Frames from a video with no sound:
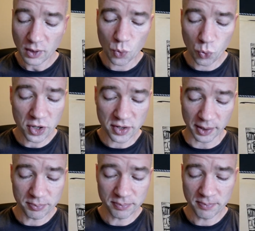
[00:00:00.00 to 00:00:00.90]
One of
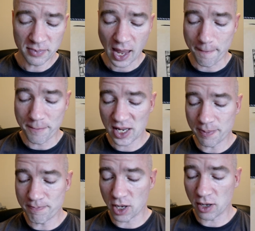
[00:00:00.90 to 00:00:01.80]
them, a
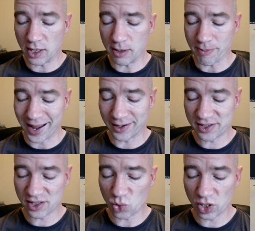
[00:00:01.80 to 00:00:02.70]
big burly man
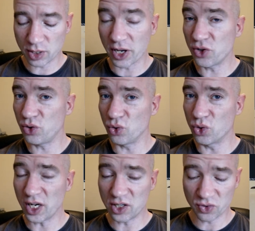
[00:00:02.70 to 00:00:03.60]
escorted by 2
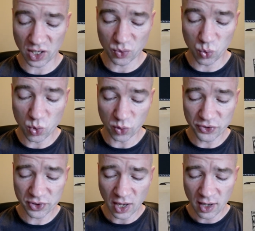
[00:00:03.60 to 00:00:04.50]
great grey
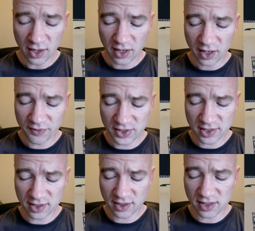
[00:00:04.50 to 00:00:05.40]
wolves,
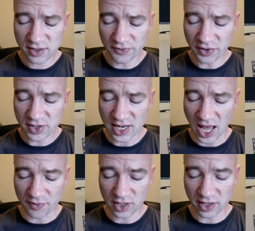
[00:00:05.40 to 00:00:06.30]
visited this very
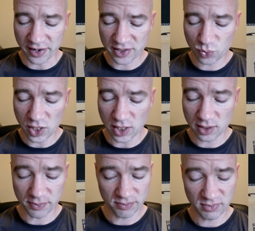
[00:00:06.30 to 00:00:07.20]
tavern last
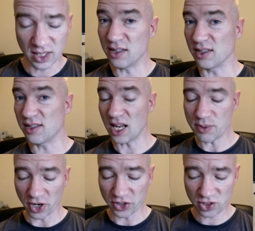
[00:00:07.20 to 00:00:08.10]
week. He didn't say
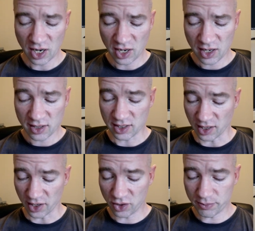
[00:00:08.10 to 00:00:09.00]
much, they
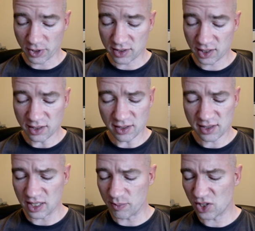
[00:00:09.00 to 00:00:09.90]
tell you, but he didn't
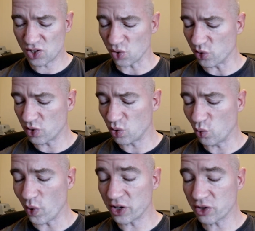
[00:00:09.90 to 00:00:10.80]
seem the sort to
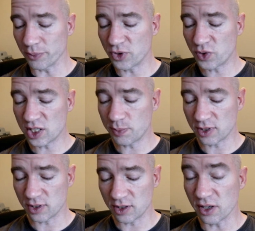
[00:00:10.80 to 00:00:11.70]
welcome
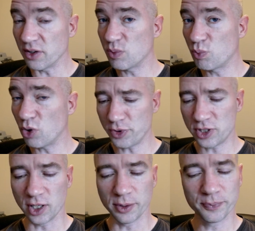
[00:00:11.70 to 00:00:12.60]
trespassers on his property.